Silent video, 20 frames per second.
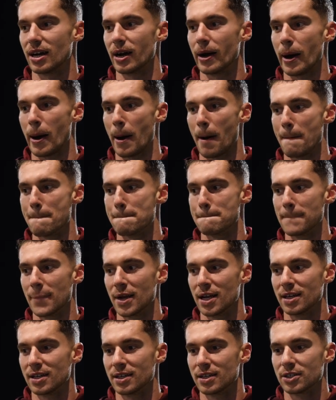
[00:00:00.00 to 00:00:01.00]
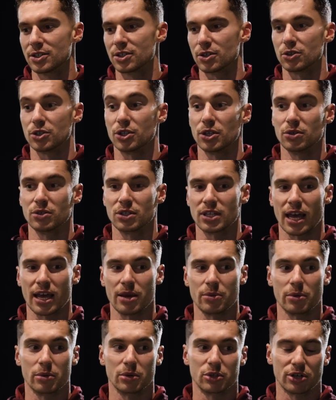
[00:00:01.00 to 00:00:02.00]
So
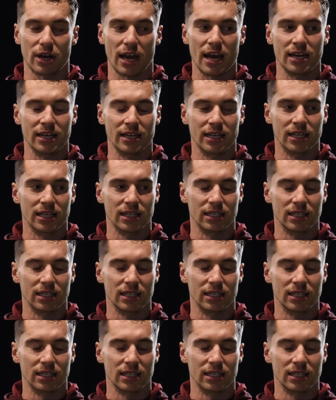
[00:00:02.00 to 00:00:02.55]
Tuesday we were training,